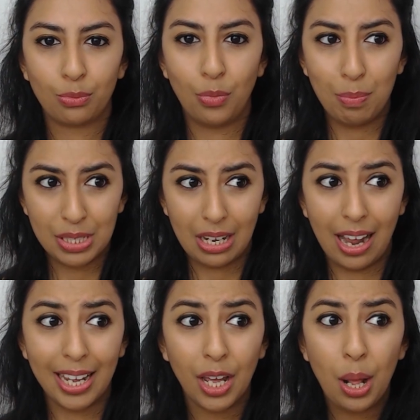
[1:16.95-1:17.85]

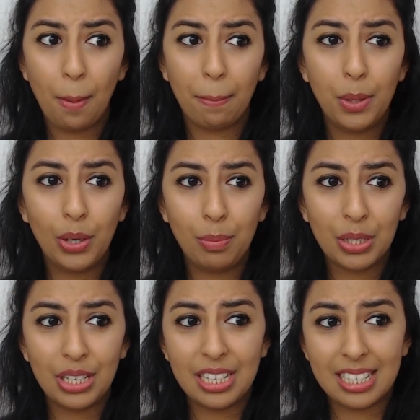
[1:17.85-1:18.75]
website purely
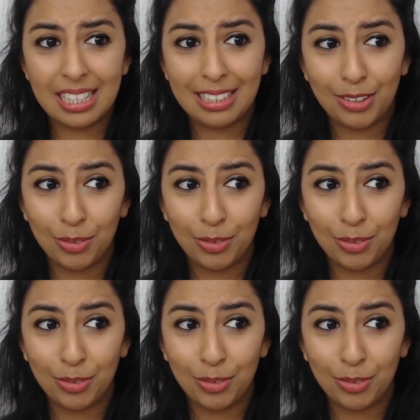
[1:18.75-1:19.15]
because